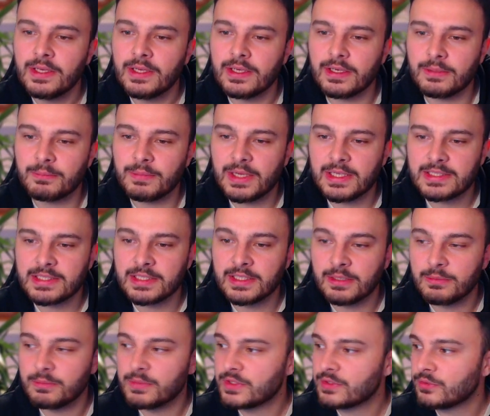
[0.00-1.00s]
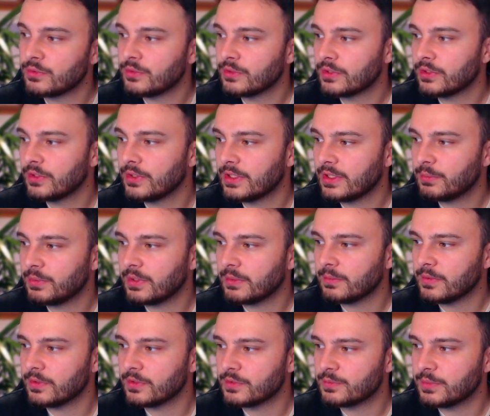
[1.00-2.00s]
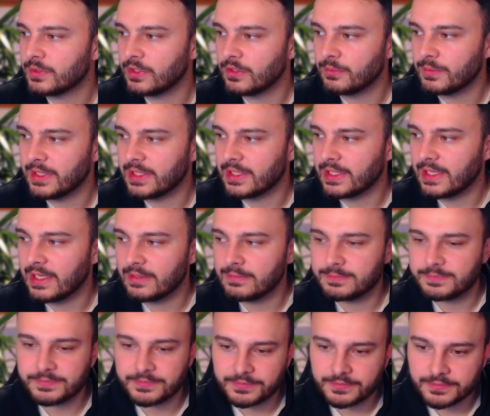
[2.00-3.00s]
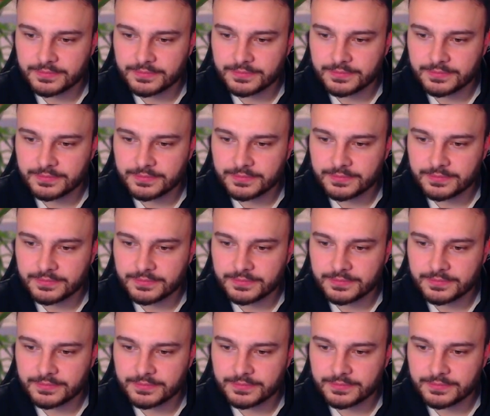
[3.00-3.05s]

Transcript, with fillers: Um, passing numbers are all good. I'll pop those below me again.